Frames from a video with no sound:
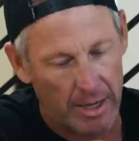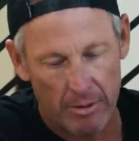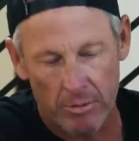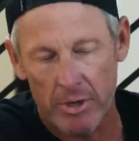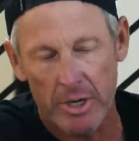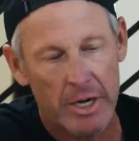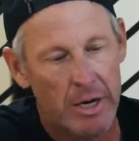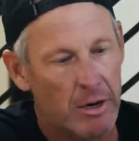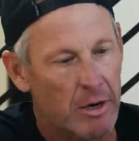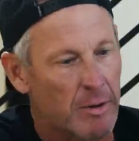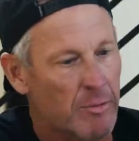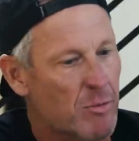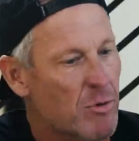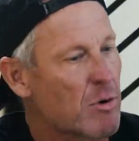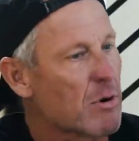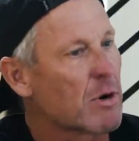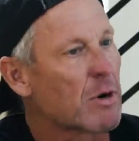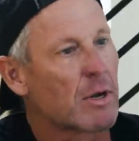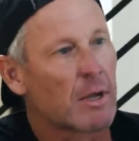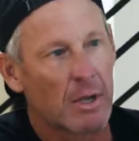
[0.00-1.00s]
I don't want to hear
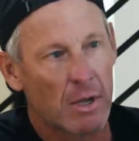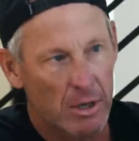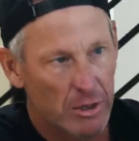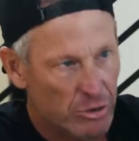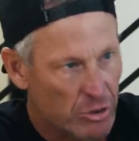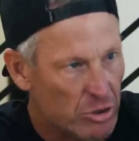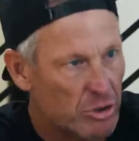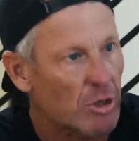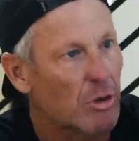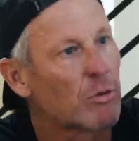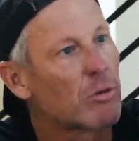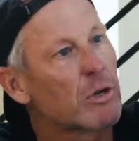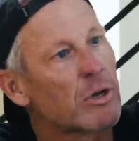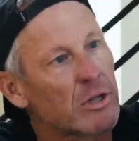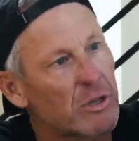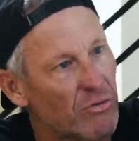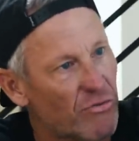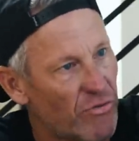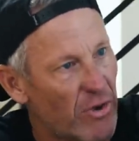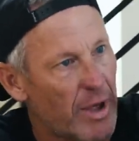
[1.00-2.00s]
anymore just go
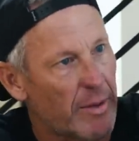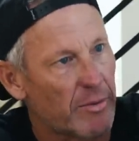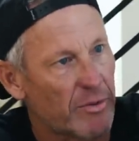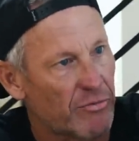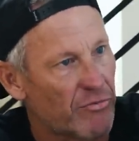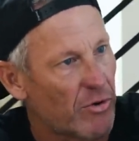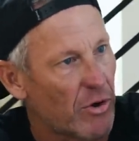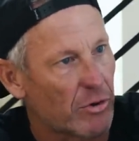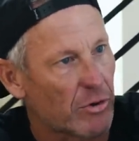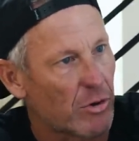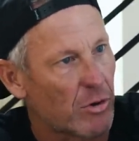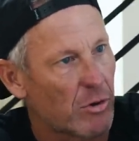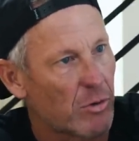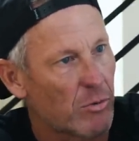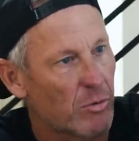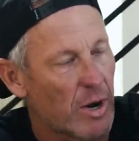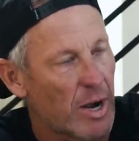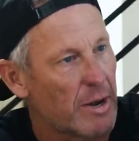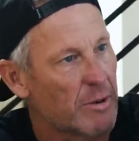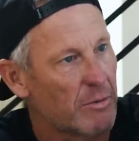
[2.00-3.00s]
look at the family
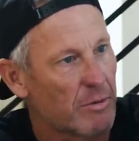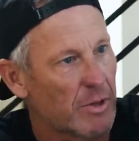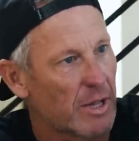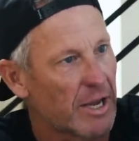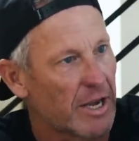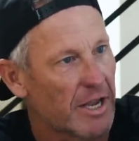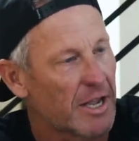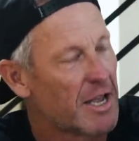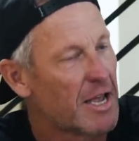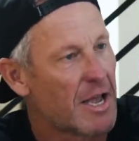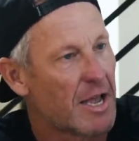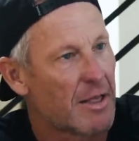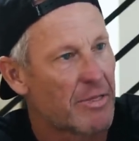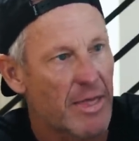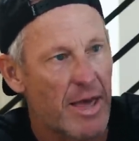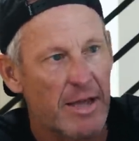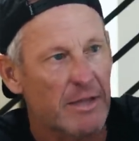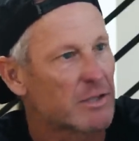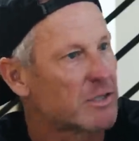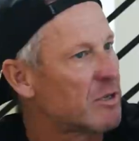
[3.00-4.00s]
photo, right? like
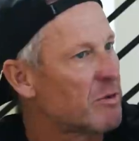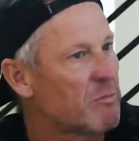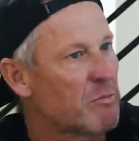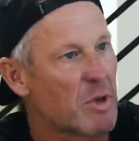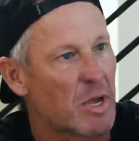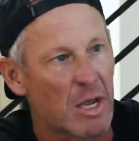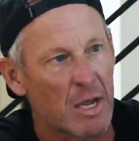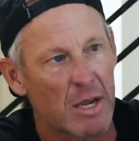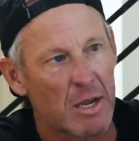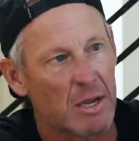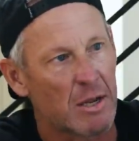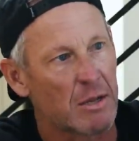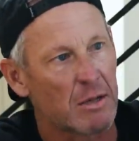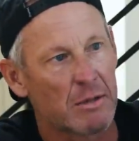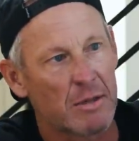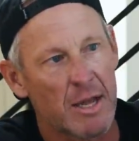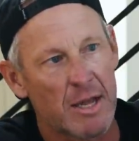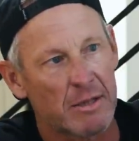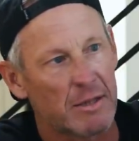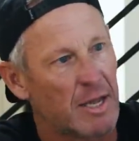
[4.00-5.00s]
that to me,
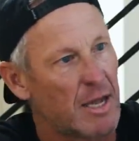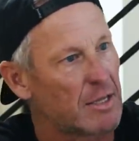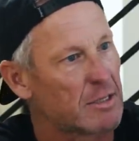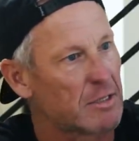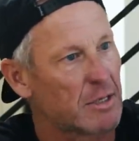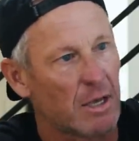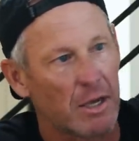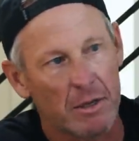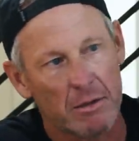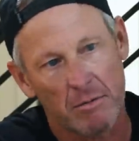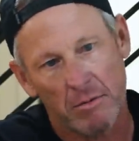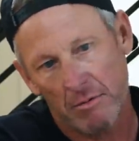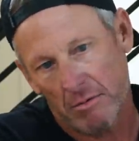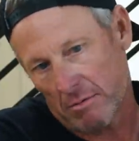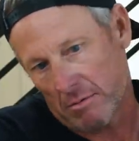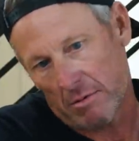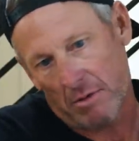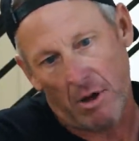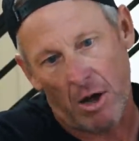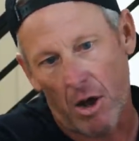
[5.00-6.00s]
that that's like
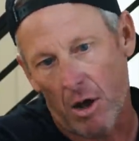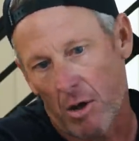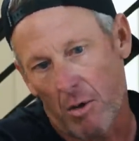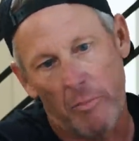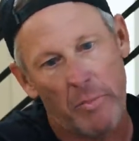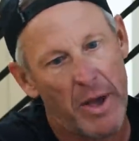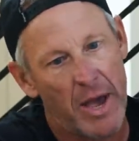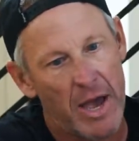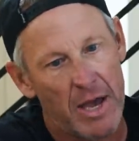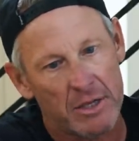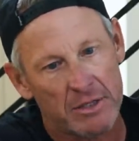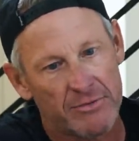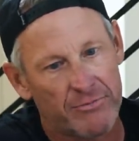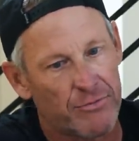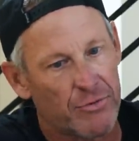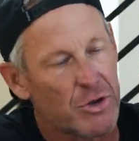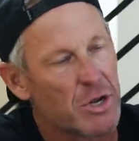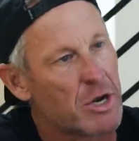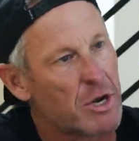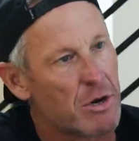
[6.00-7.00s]
hall pass
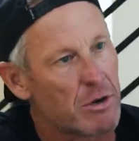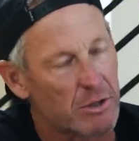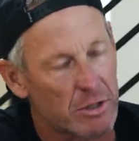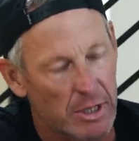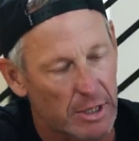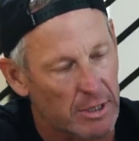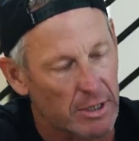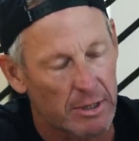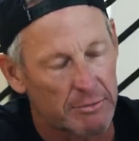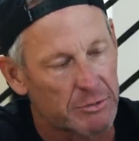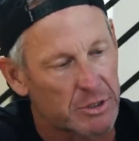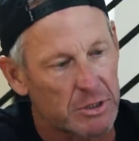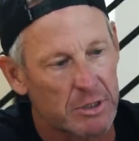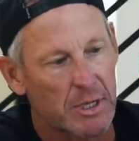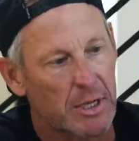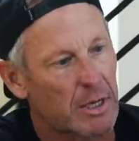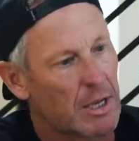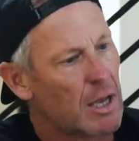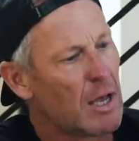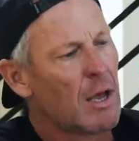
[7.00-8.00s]
for year. Like I'm
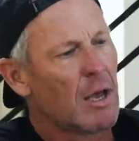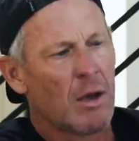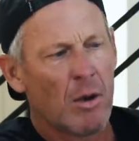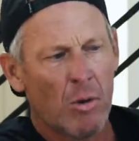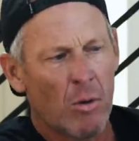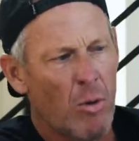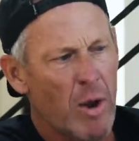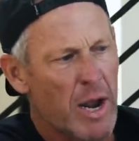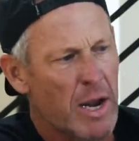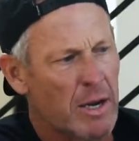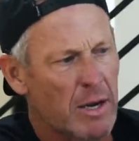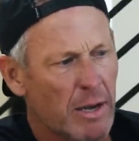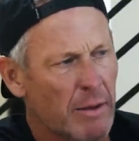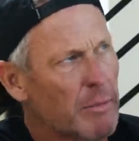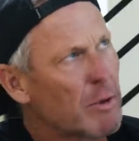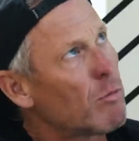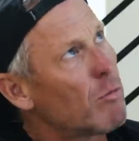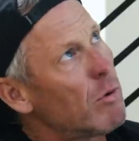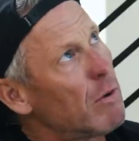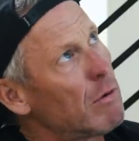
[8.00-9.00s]
just like, wait, I
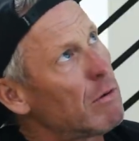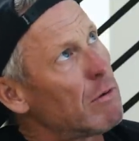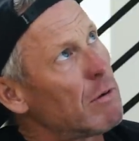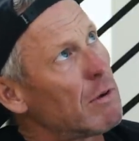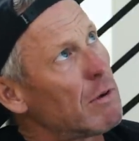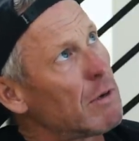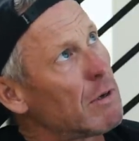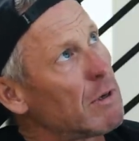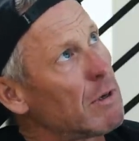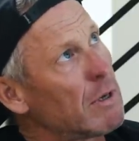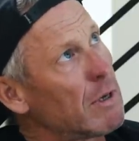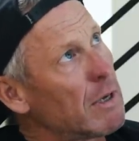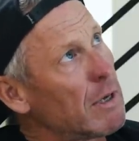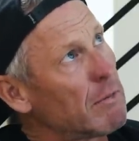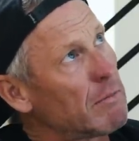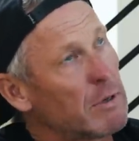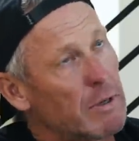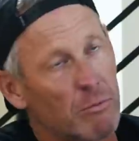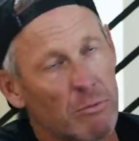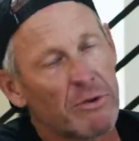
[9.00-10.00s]
mean,
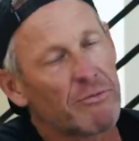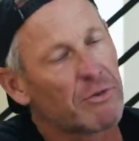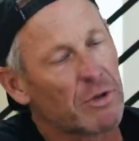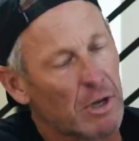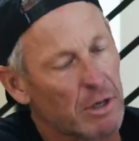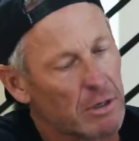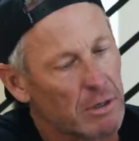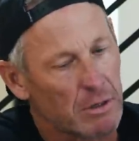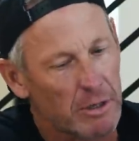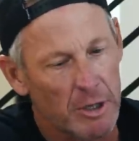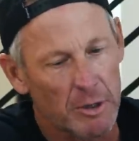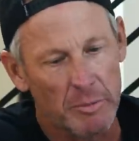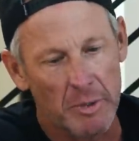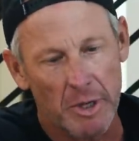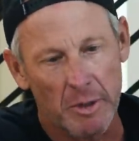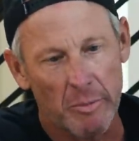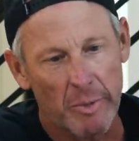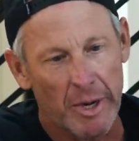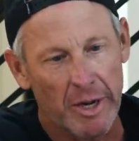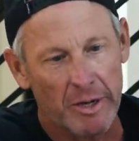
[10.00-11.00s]
and we've talked a little
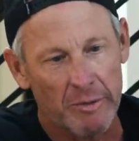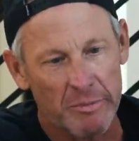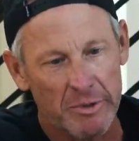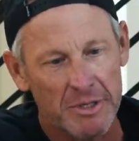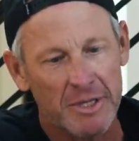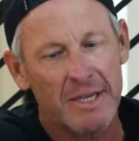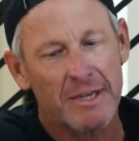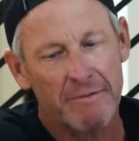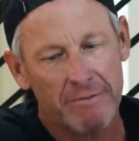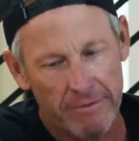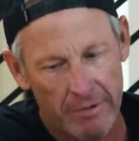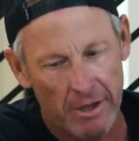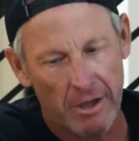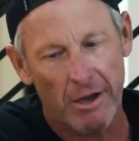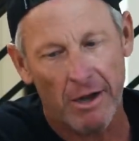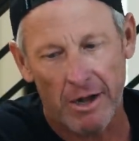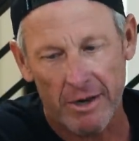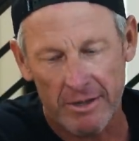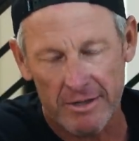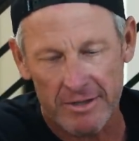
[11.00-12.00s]
bit about it, but give
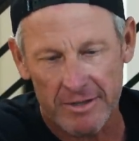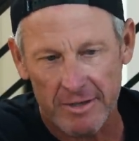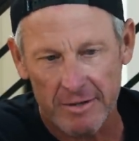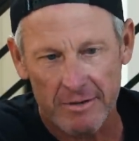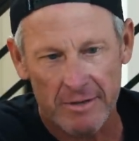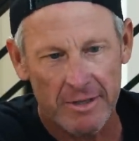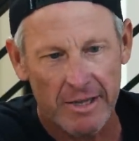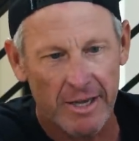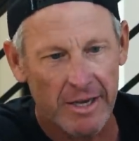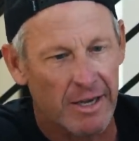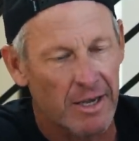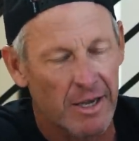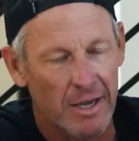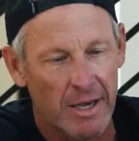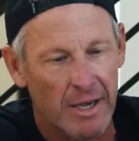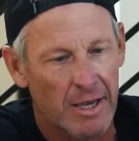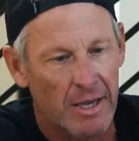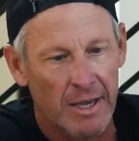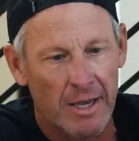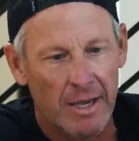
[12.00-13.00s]
the audience a, uh, like,
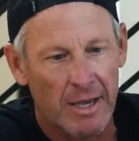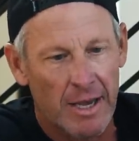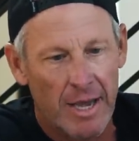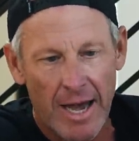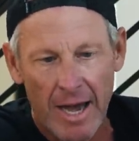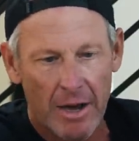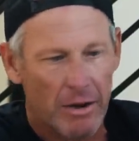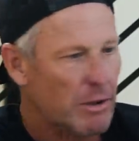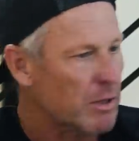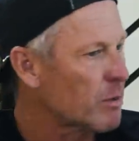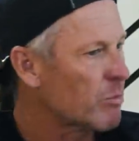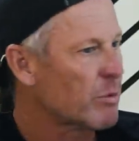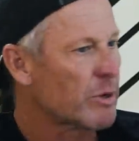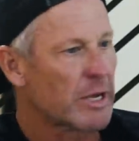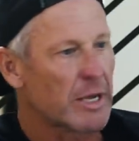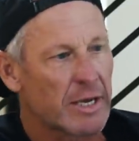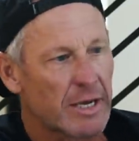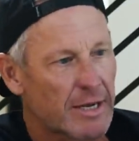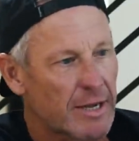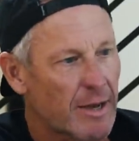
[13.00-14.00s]
how did
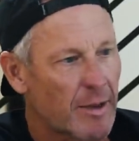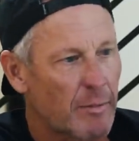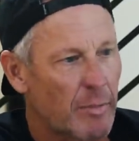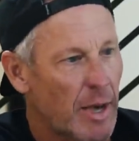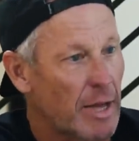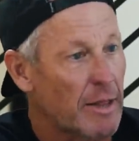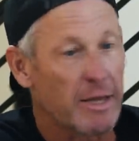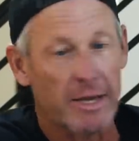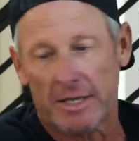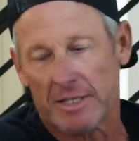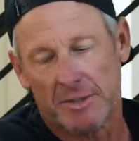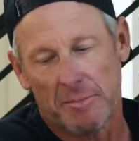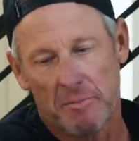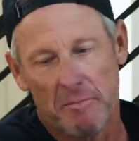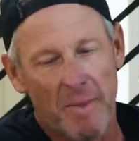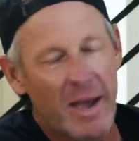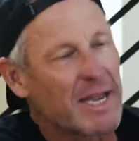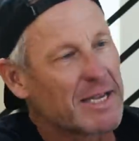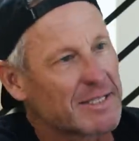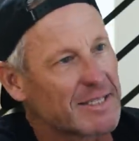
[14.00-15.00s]
we end up? I think it's
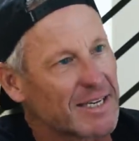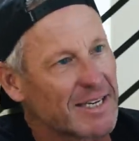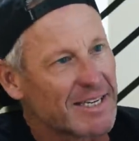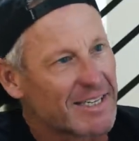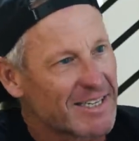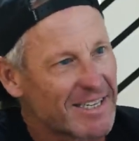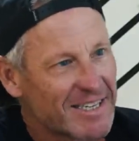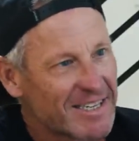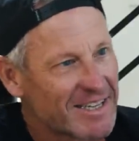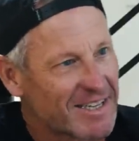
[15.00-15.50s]
amazing.